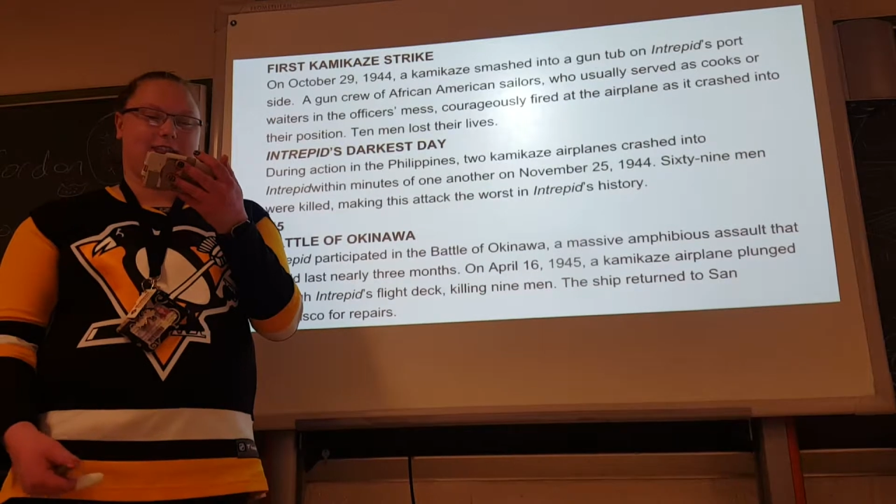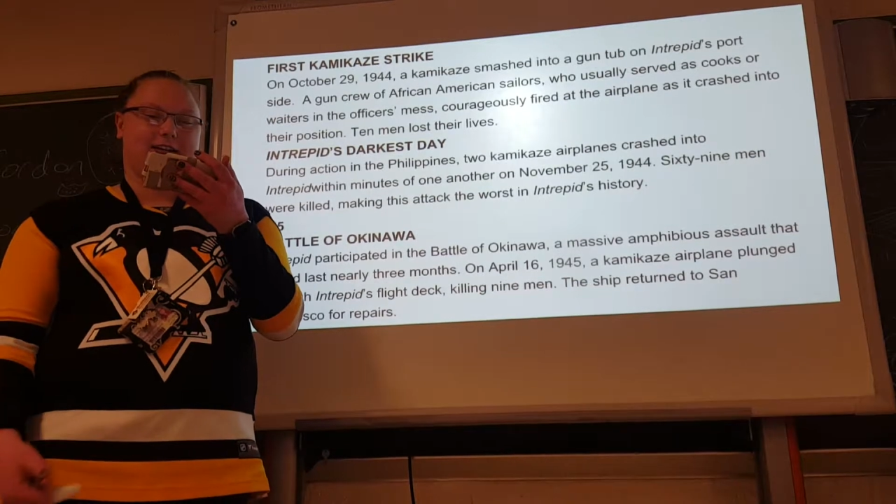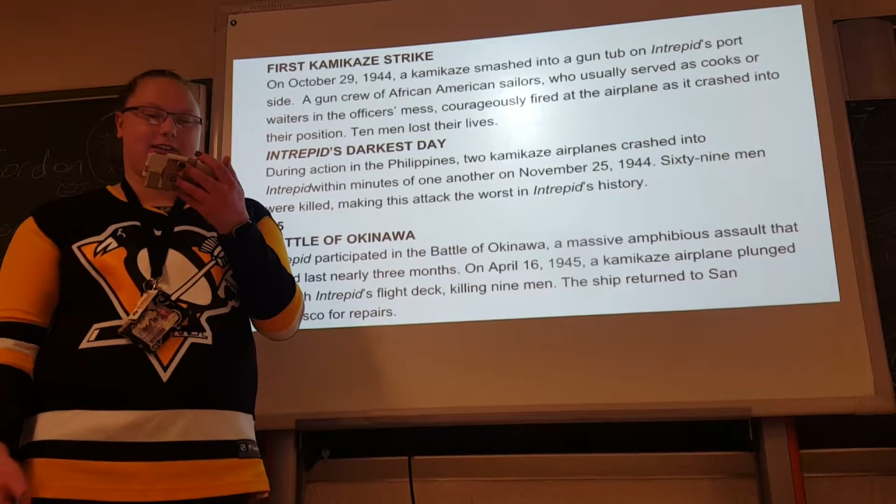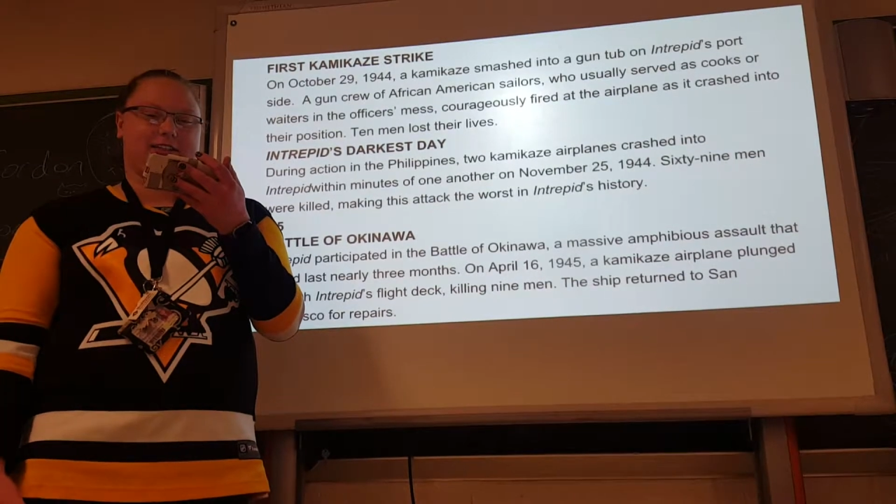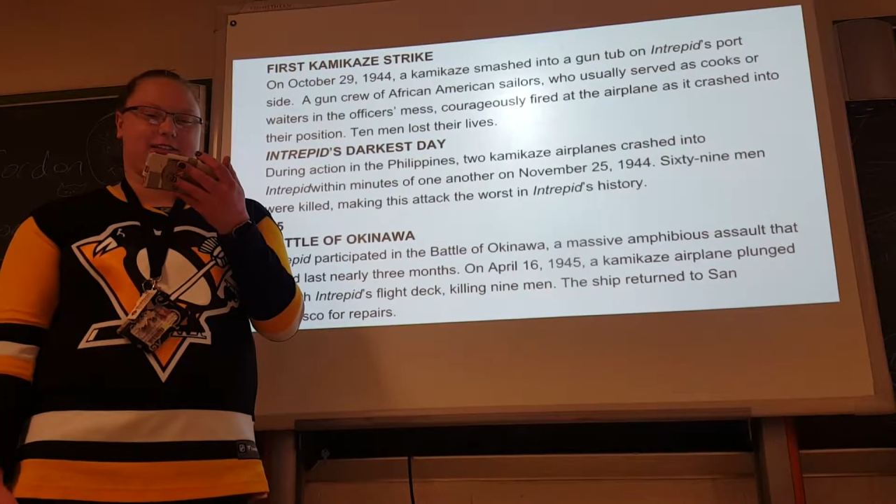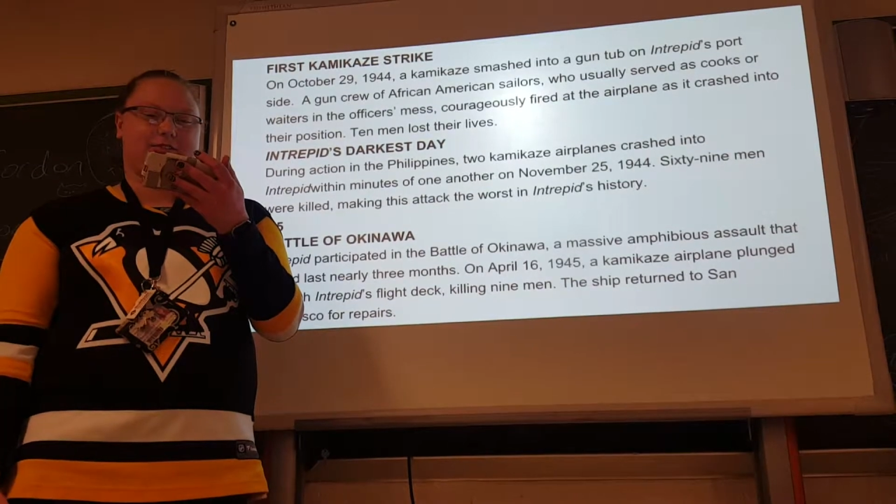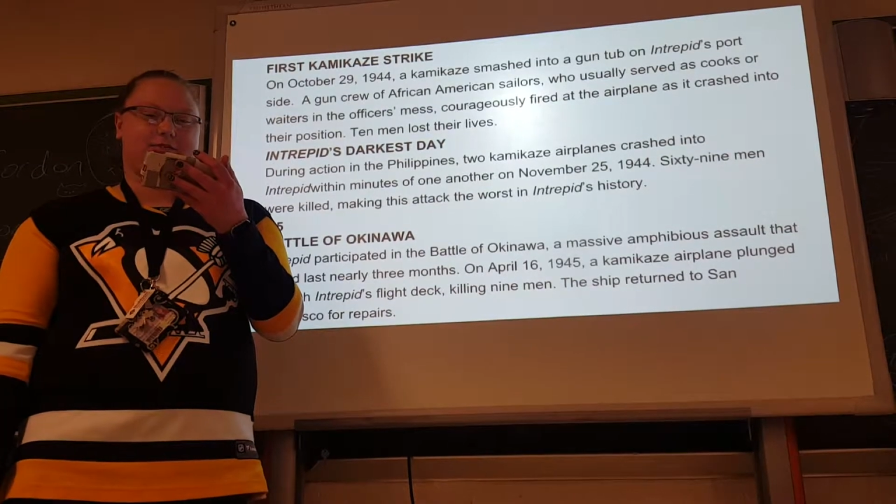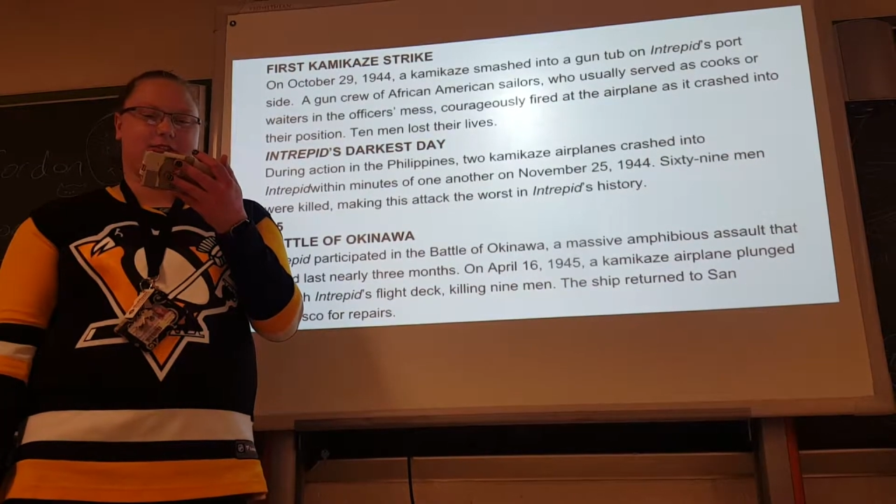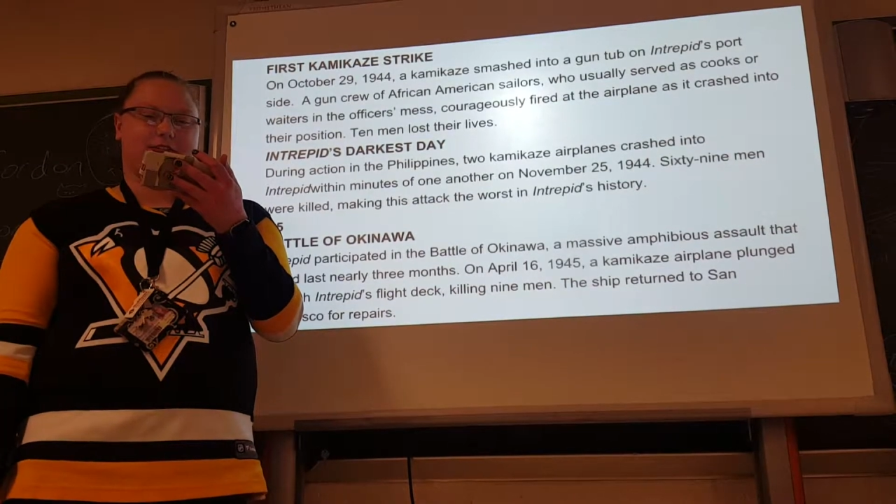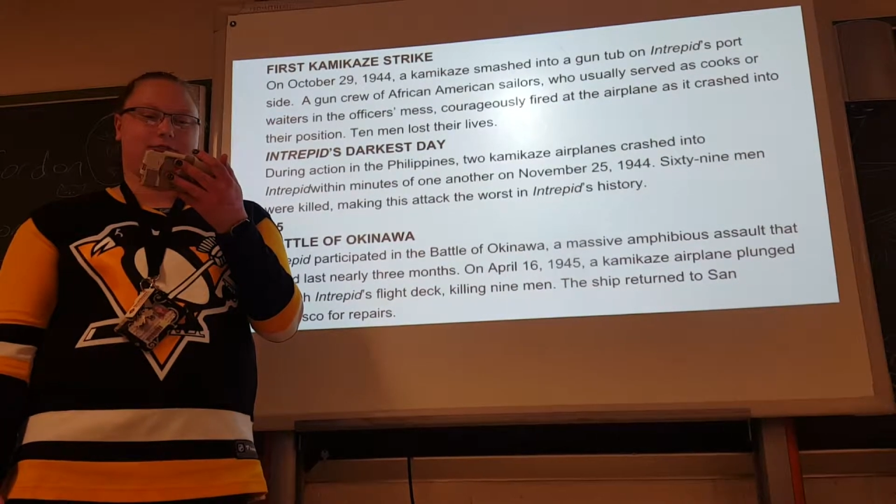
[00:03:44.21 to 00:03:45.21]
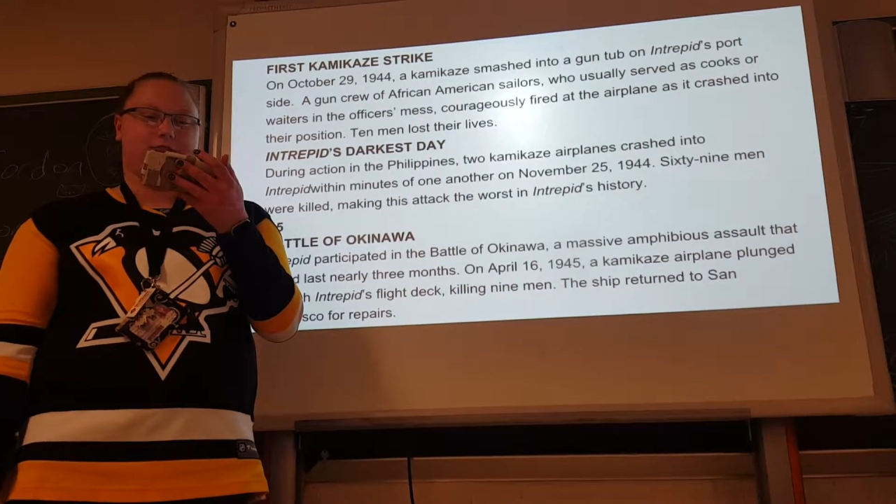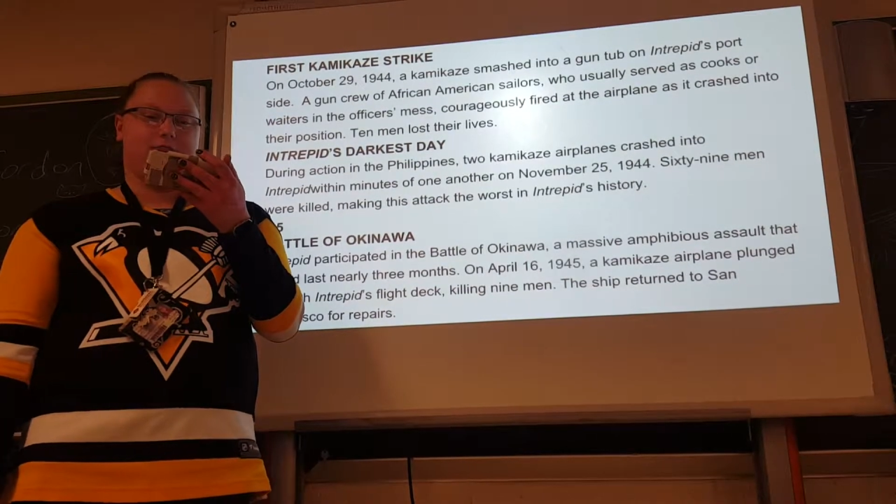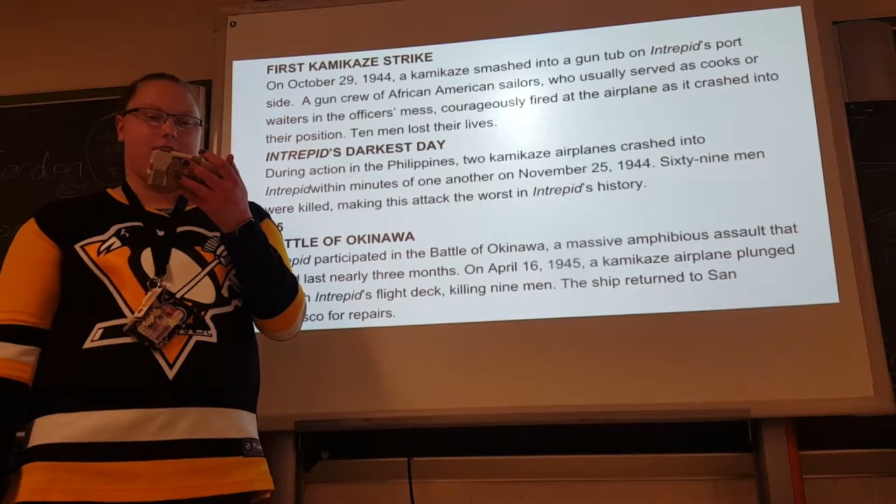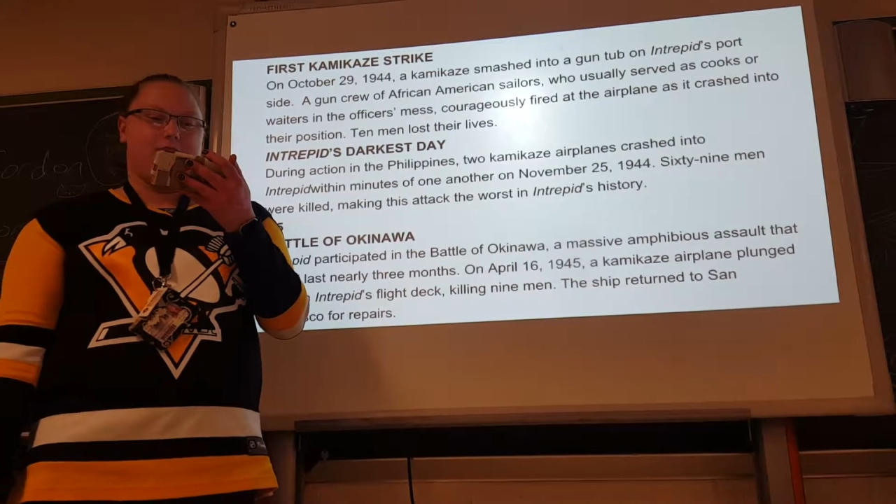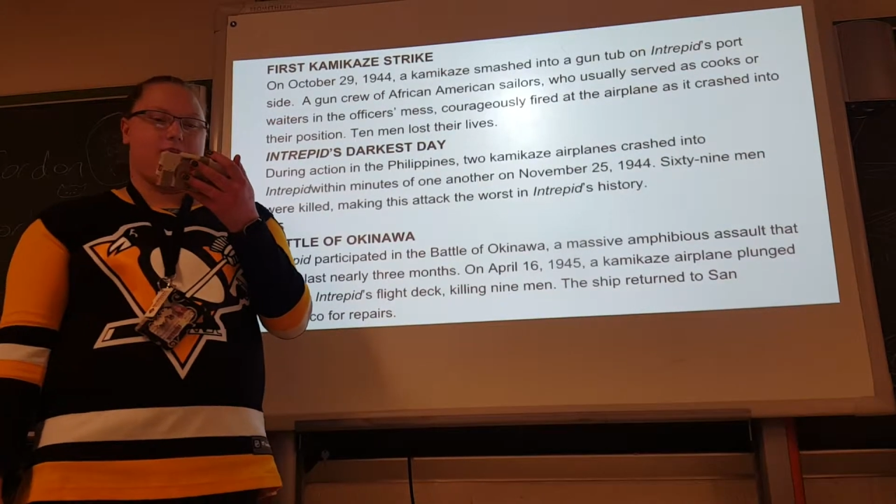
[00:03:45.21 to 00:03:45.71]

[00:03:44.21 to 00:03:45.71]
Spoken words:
1944.